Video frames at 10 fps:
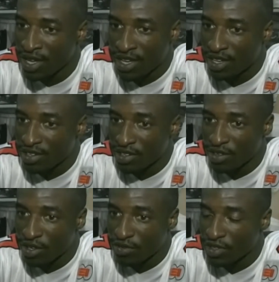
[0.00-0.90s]
And, you know,
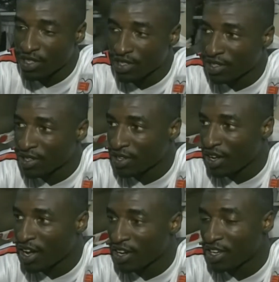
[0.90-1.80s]
hopefully
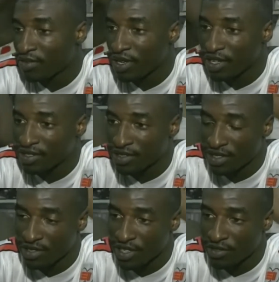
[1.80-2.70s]
I'll keep being
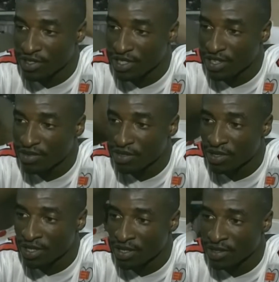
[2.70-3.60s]
successful as I'm
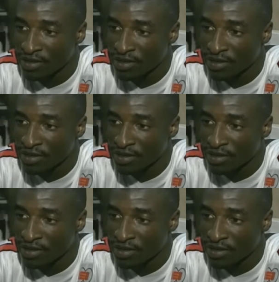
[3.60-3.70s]
doing now.